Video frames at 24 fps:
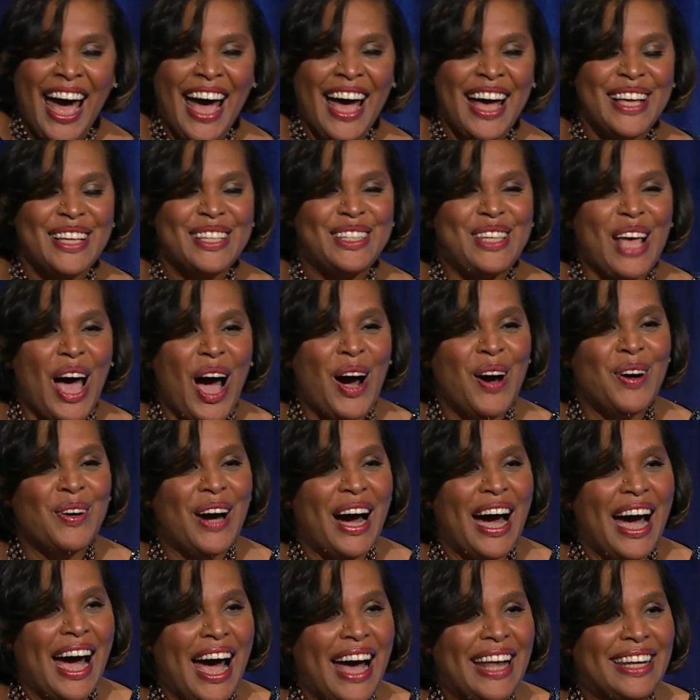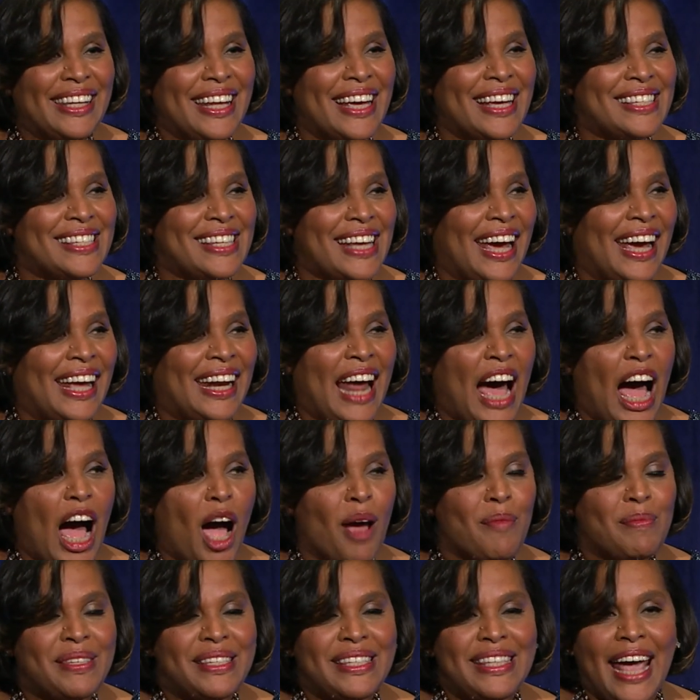So, listen,
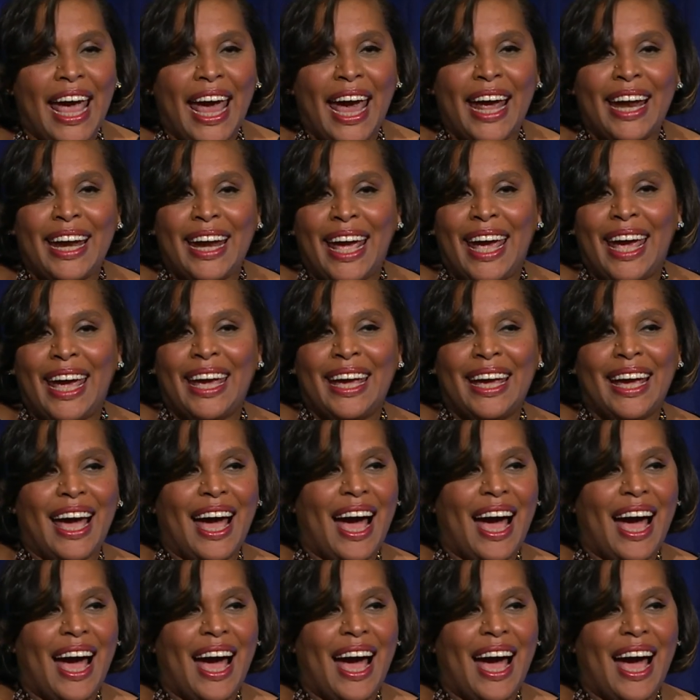I'm standing